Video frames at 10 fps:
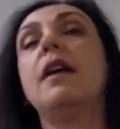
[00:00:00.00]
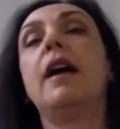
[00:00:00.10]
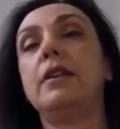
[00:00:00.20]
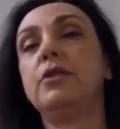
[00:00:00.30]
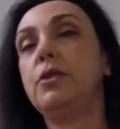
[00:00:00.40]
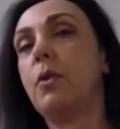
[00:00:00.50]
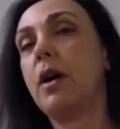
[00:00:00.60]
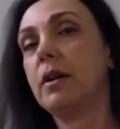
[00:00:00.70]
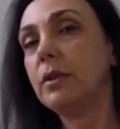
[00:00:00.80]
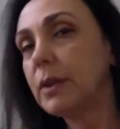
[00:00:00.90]
and you
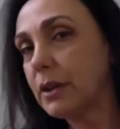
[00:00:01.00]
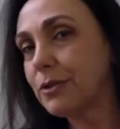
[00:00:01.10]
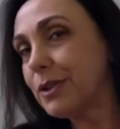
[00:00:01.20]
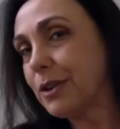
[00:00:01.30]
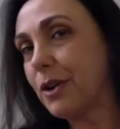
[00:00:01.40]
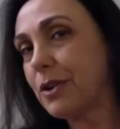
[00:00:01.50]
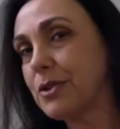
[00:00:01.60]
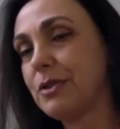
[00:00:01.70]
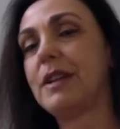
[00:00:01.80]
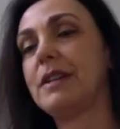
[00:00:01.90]
are looking through the
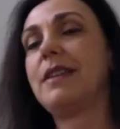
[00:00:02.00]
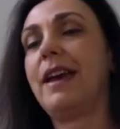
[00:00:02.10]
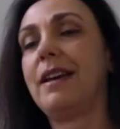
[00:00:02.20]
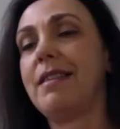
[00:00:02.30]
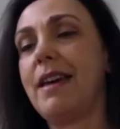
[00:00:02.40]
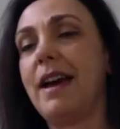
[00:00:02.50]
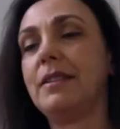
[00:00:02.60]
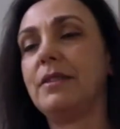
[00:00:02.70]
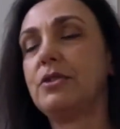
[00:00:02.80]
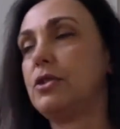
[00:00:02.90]
groceries, and
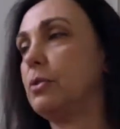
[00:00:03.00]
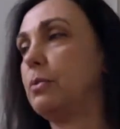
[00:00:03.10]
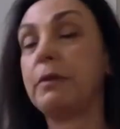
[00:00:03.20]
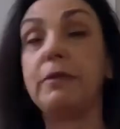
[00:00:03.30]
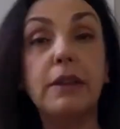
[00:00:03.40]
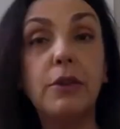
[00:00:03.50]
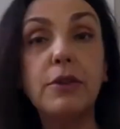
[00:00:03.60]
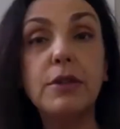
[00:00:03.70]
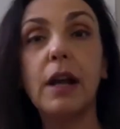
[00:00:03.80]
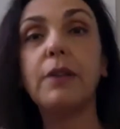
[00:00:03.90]
then to prevent
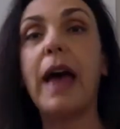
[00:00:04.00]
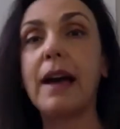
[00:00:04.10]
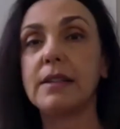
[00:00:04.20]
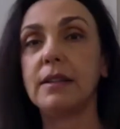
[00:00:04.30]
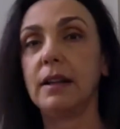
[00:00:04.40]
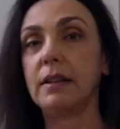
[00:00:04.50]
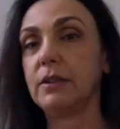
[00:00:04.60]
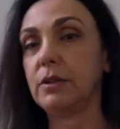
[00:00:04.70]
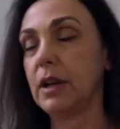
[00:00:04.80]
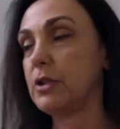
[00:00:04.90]
yourself accidentally
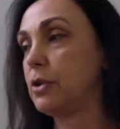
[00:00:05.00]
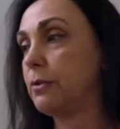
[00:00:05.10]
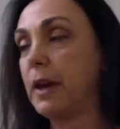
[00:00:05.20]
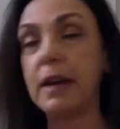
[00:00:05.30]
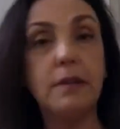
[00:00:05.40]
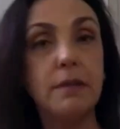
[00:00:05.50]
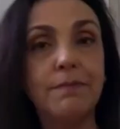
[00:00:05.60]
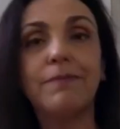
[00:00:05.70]
to touch your face,